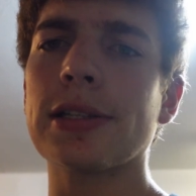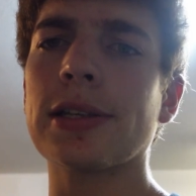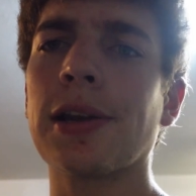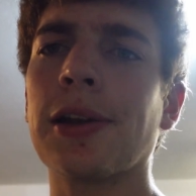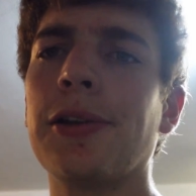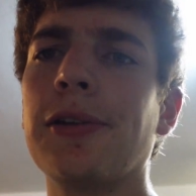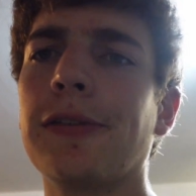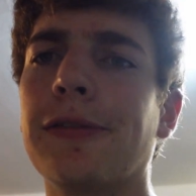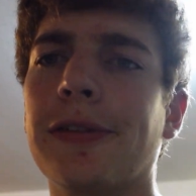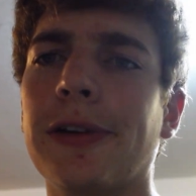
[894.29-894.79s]
gonna
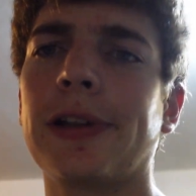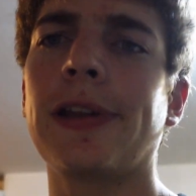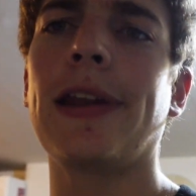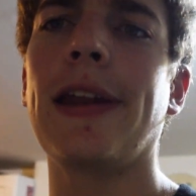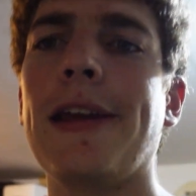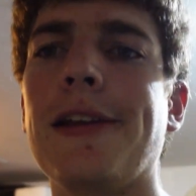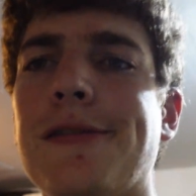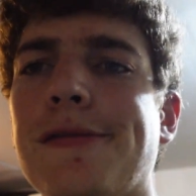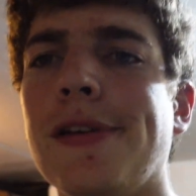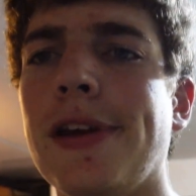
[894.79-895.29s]
do it for
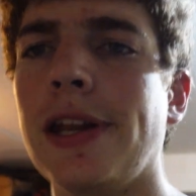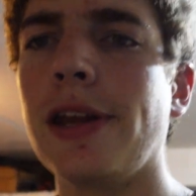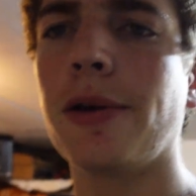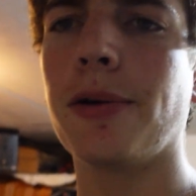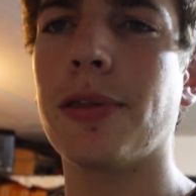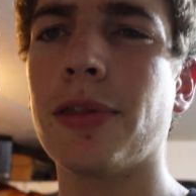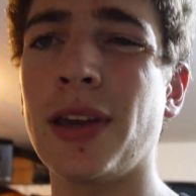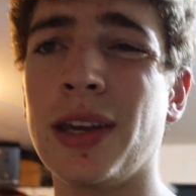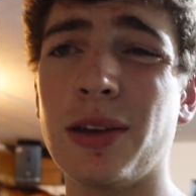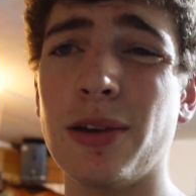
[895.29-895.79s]
today's video.
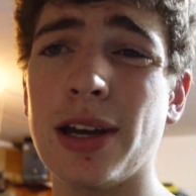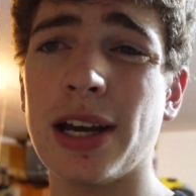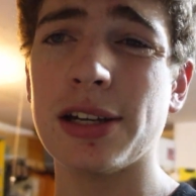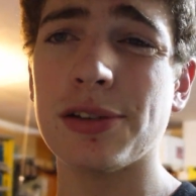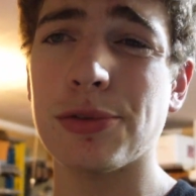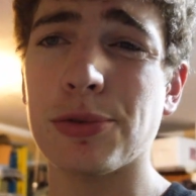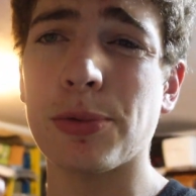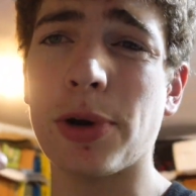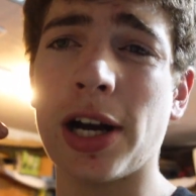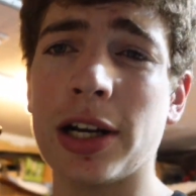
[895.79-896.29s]
Thank you guys
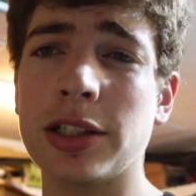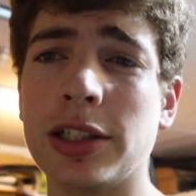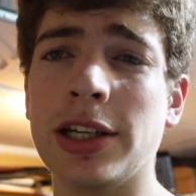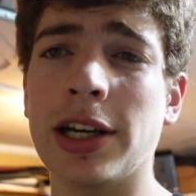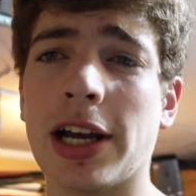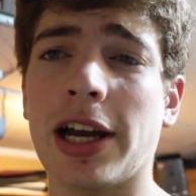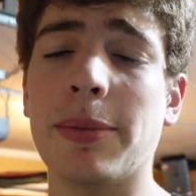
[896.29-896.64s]
for watching.